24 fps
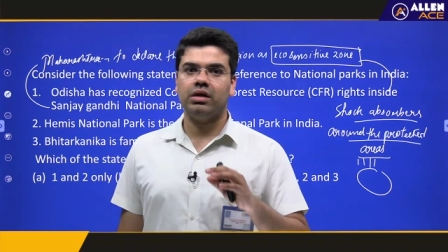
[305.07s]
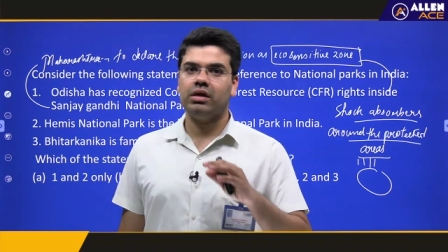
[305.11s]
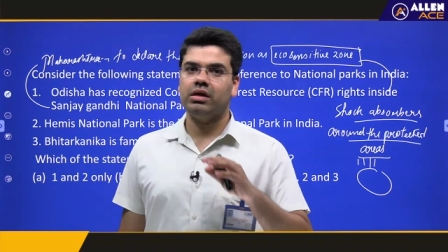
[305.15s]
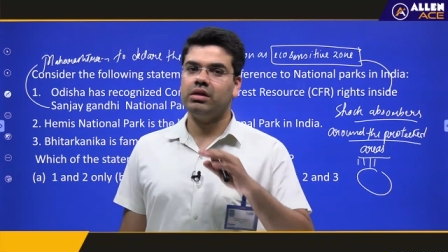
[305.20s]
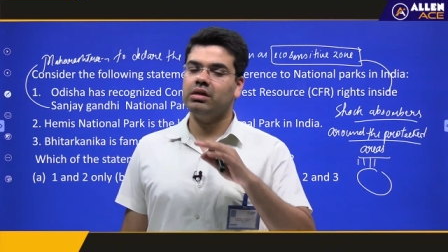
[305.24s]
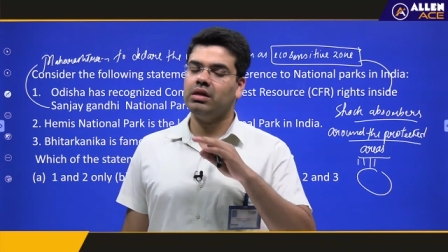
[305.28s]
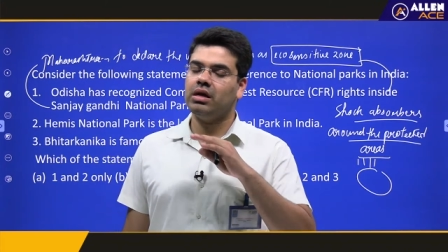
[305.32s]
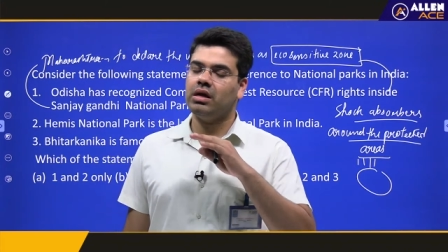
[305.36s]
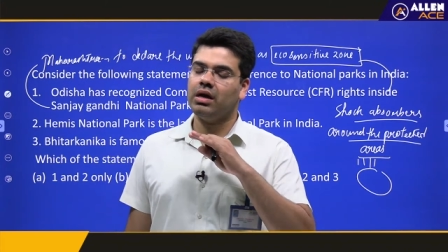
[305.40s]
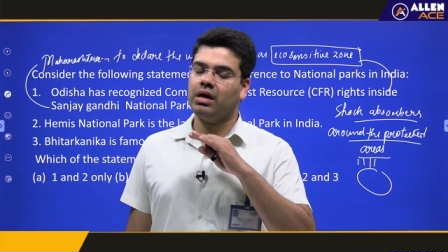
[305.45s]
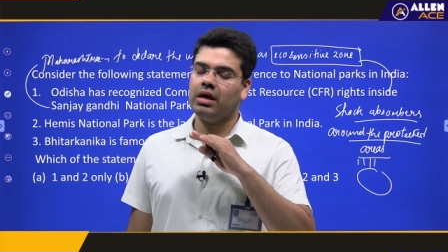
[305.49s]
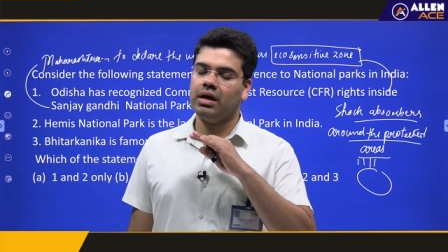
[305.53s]

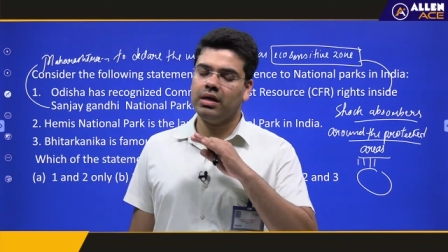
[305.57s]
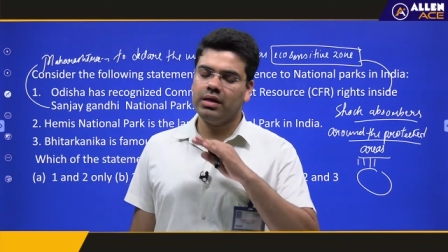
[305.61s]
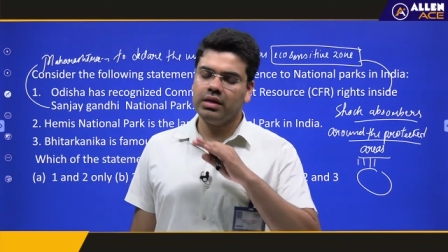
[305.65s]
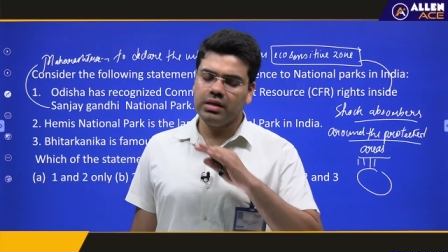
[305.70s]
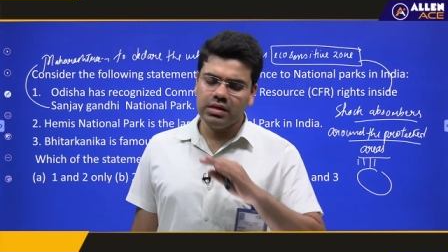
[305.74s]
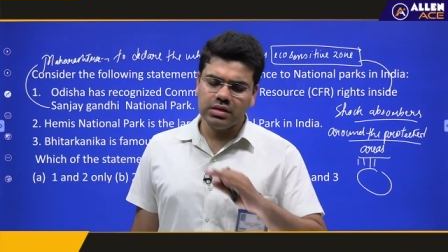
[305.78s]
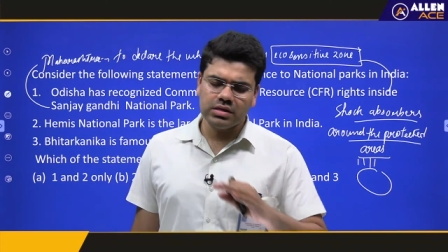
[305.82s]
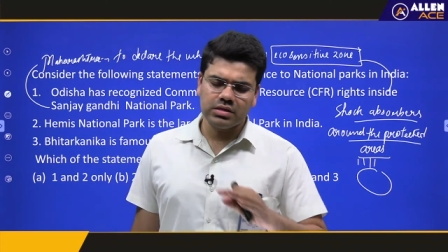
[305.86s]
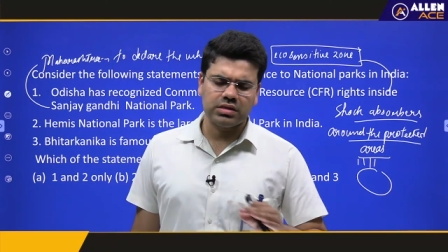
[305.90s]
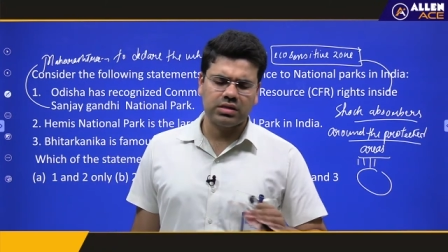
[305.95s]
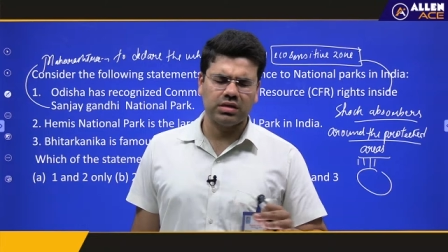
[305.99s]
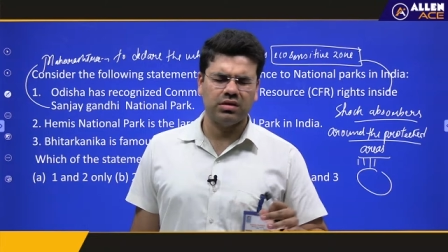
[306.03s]
in
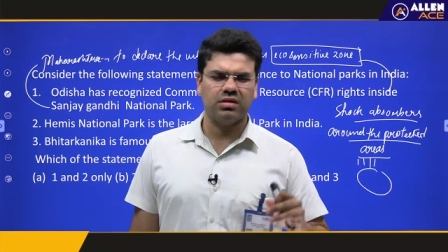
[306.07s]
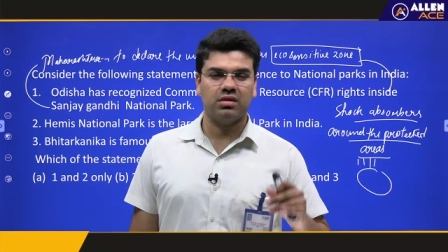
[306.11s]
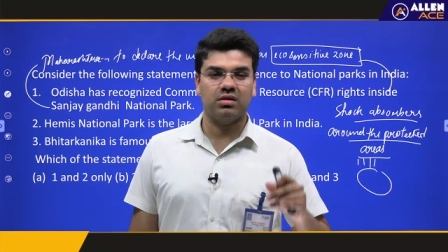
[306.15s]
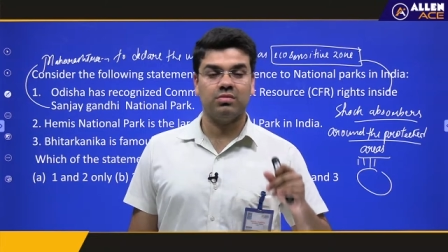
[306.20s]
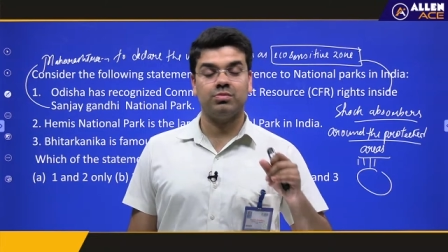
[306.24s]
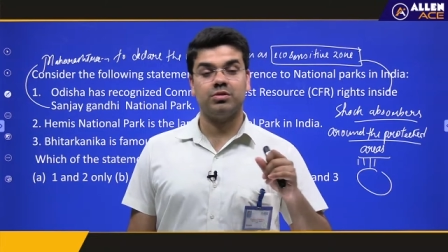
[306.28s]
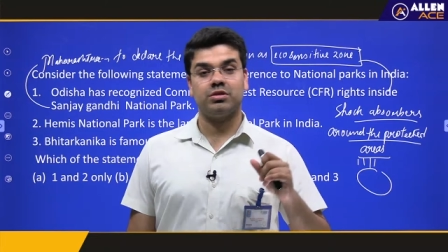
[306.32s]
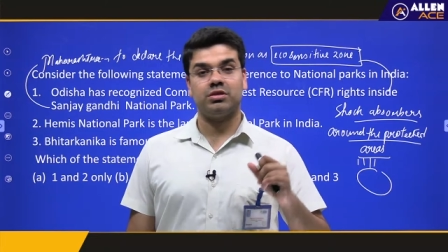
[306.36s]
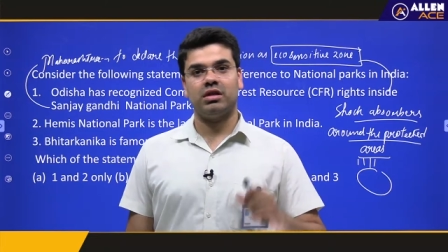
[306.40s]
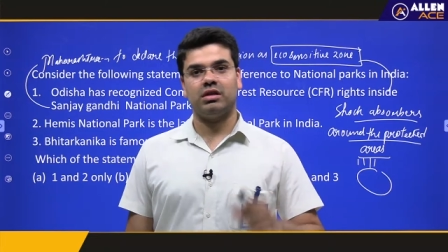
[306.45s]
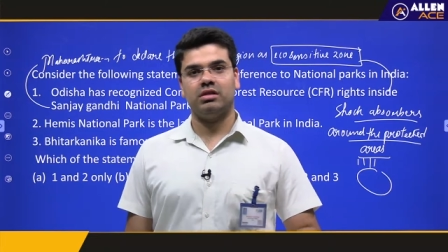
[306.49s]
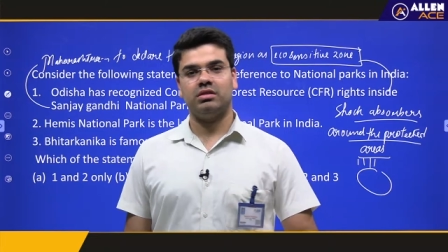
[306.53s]
any
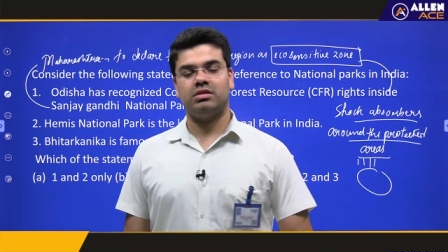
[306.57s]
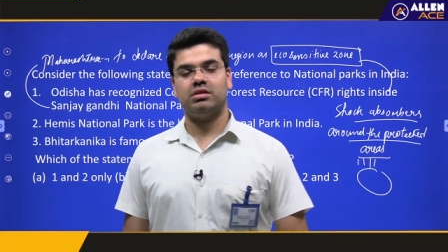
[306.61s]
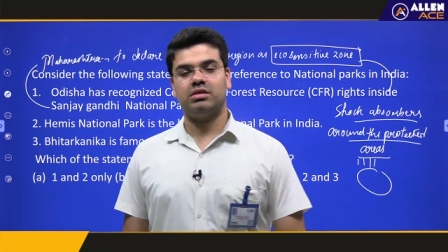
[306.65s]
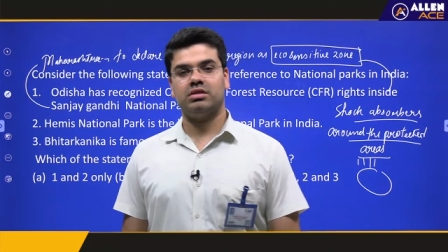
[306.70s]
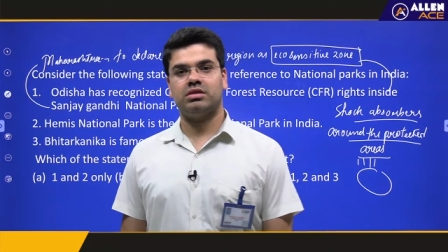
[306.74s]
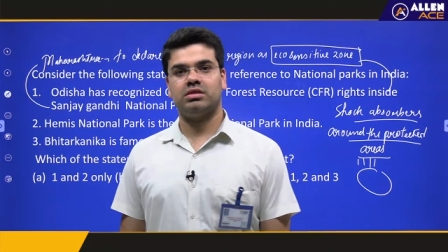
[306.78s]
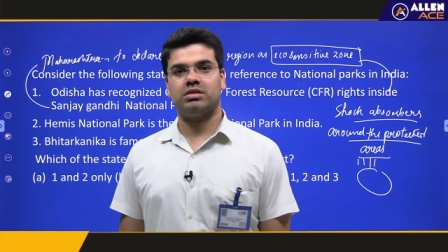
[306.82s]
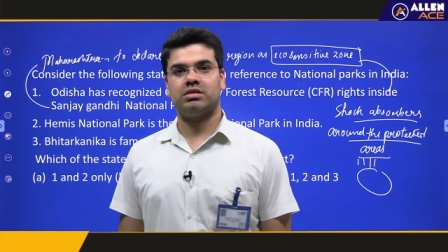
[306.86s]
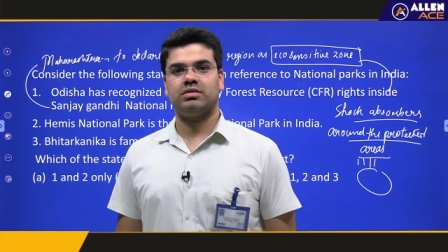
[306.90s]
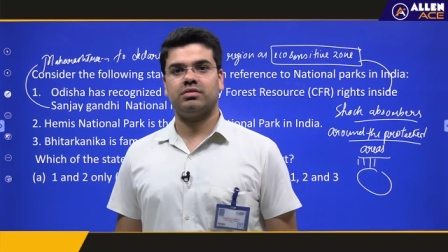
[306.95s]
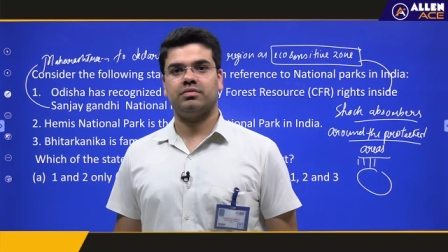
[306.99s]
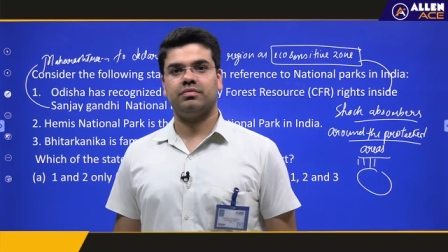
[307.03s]

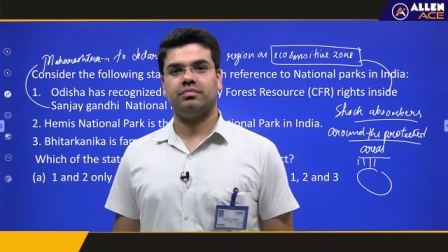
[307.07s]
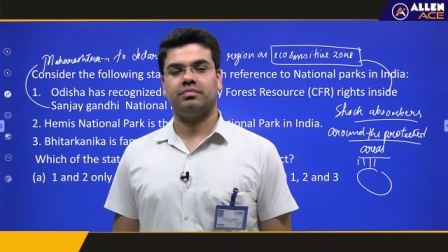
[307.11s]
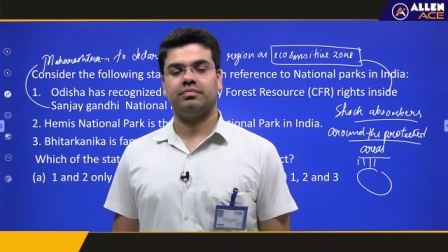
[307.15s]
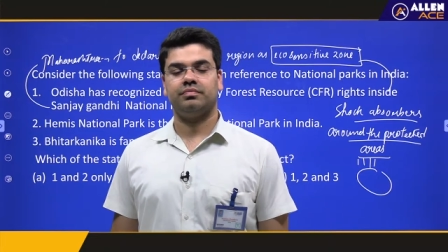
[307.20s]
circumstances.